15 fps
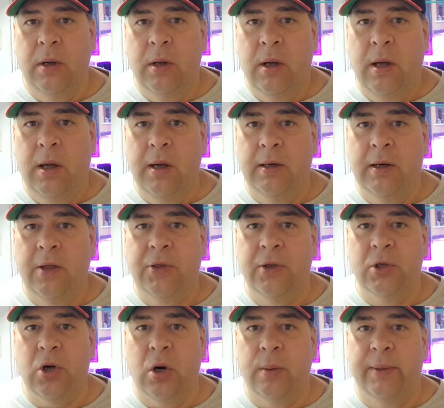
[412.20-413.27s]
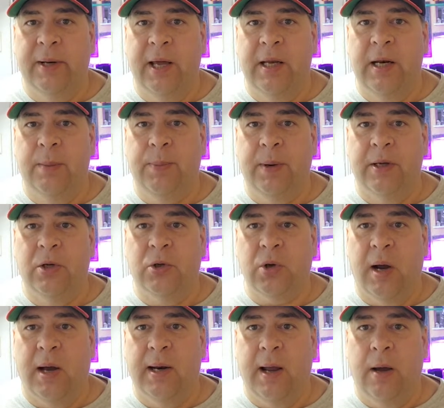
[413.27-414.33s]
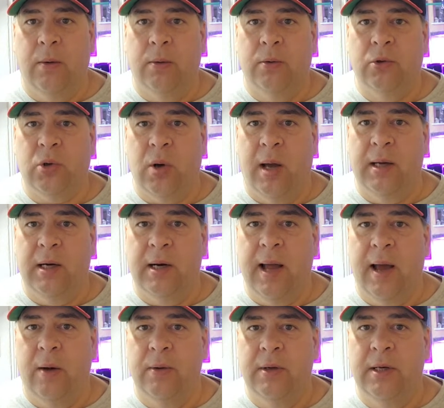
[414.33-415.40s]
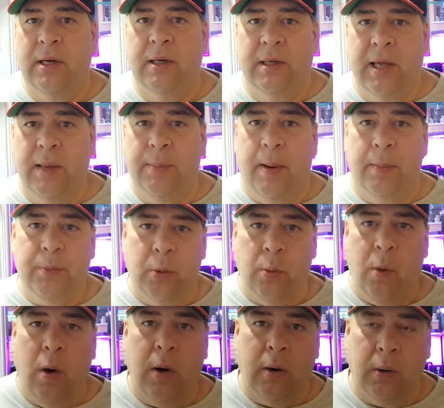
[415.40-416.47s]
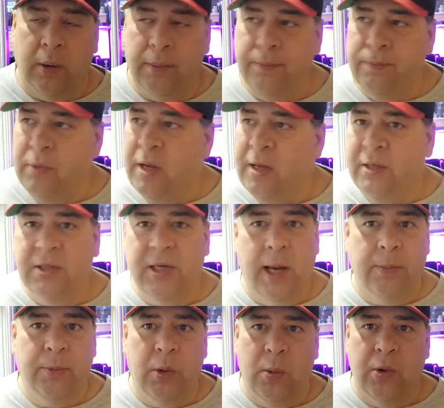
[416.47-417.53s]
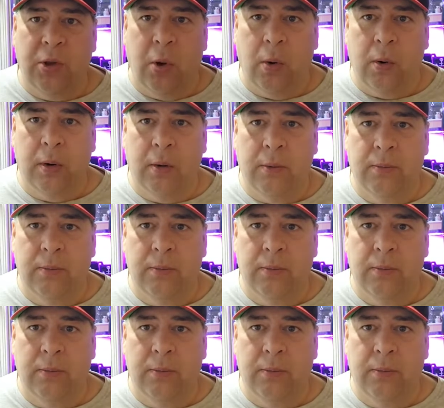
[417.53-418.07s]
And nothing germinated, but you dried it out. You didn't keep up your watering. Same thing with hardening